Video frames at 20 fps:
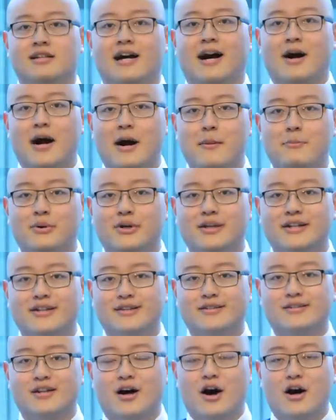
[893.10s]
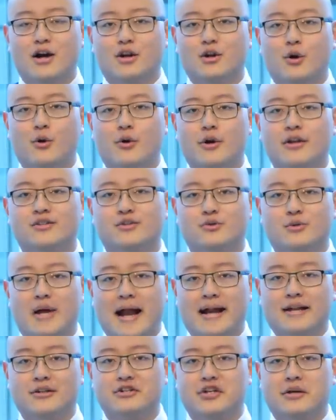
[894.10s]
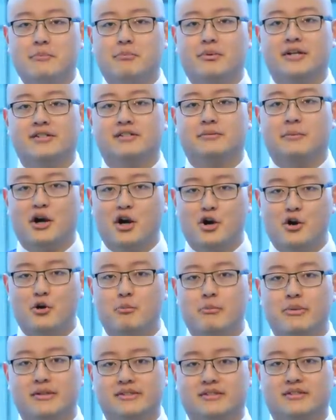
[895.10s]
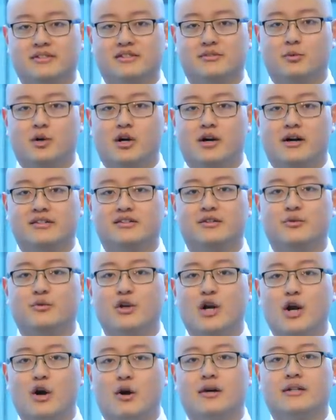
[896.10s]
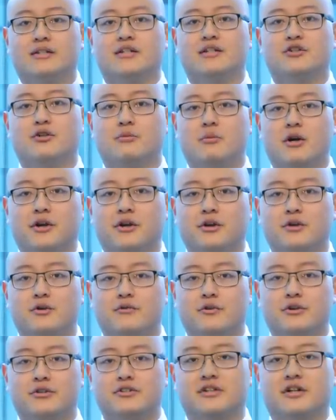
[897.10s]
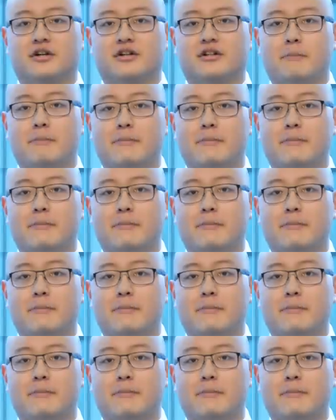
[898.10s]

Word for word: Now, I'm putting this ongoing strategy in place in my own business as well. As you know, on Digital Marketing University on the